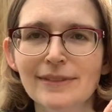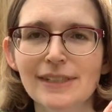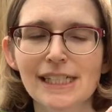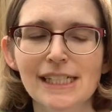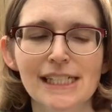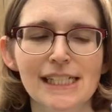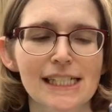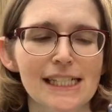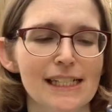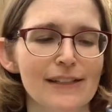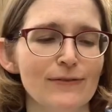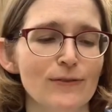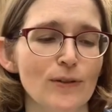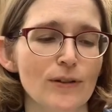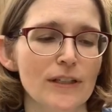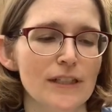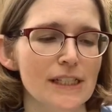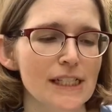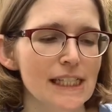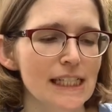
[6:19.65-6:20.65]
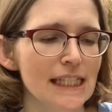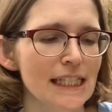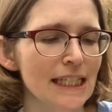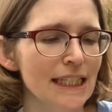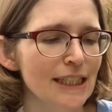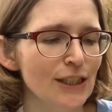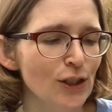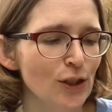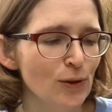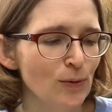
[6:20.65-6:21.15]
This is, of course,
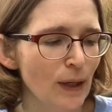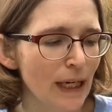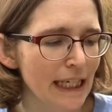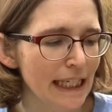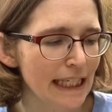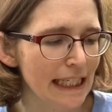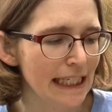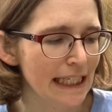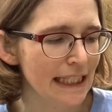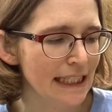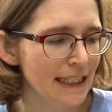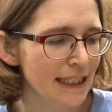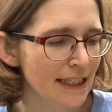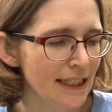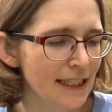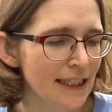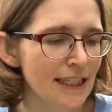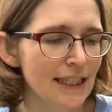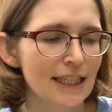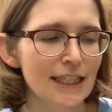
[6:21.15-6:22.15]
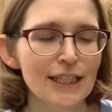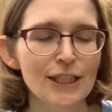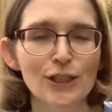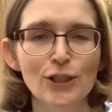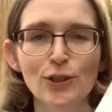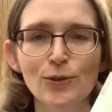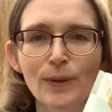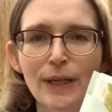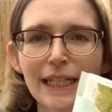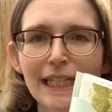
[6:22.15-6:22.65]
the schwanky
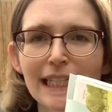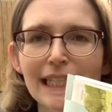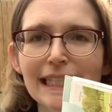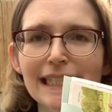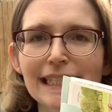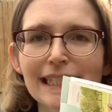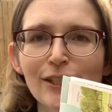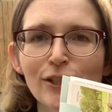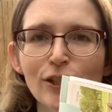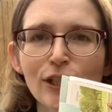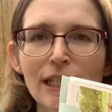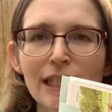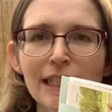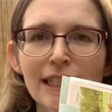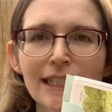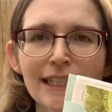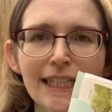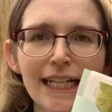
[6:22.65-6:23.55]
edition.